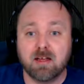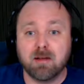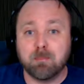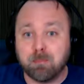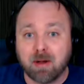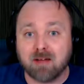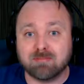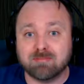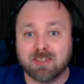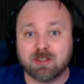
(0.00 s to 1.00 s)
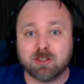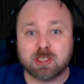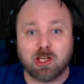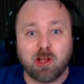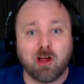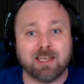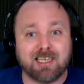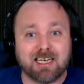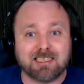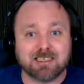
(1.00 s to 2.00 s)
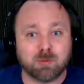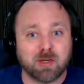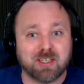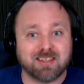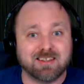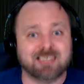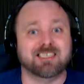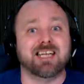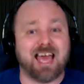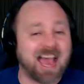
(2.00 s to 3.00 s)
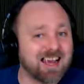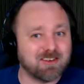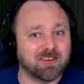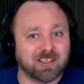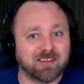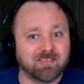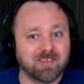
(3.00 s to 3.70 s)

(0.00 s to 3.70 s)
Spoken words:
But there's a lot of cases where it doesn't actually.